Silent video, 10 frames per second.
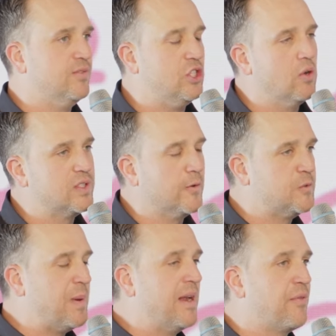Joseph
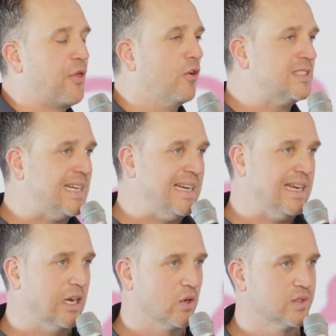spent 13
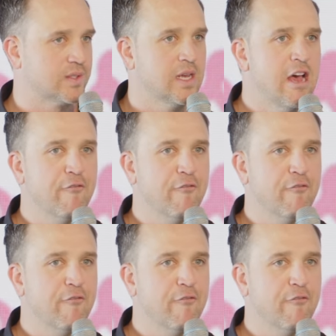years,